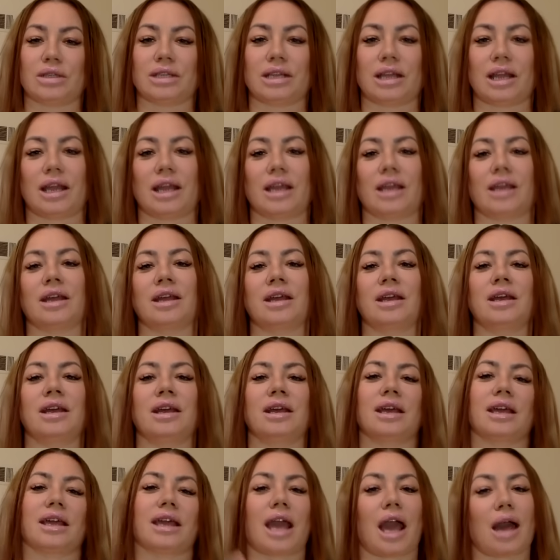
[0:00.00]
to like
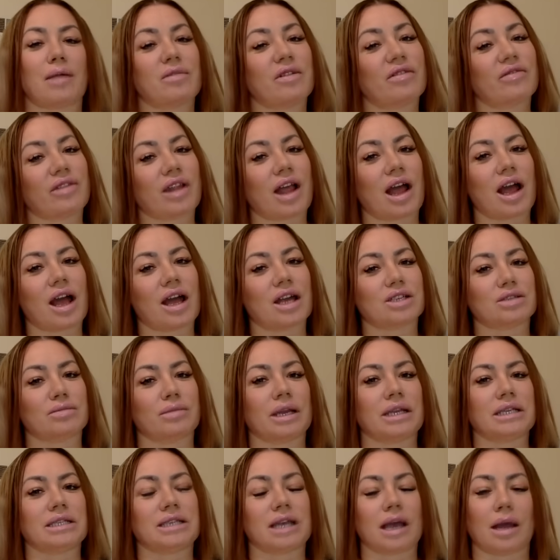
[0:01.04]
camouflage my
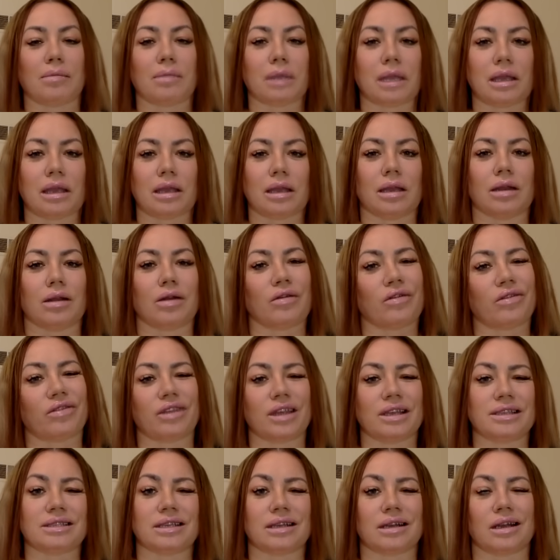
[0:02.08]
tummy, you know,
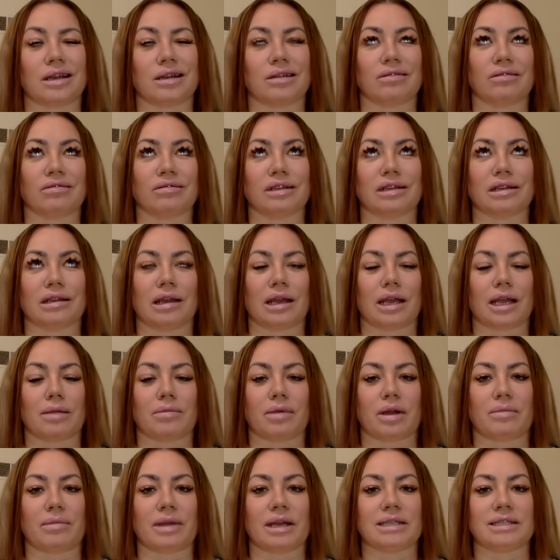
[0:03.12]
things that I don't really like
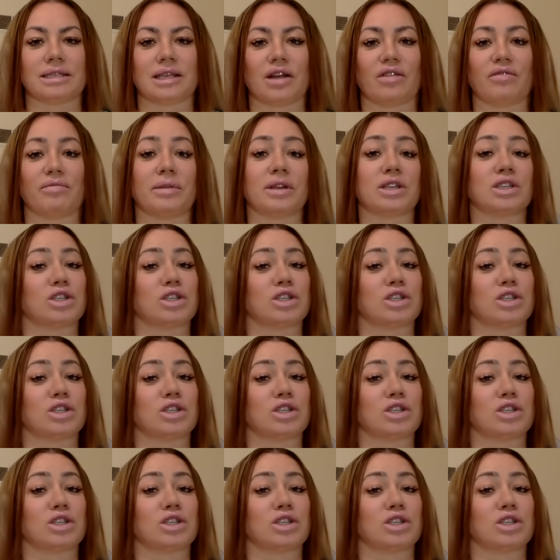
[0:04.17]
about myself, but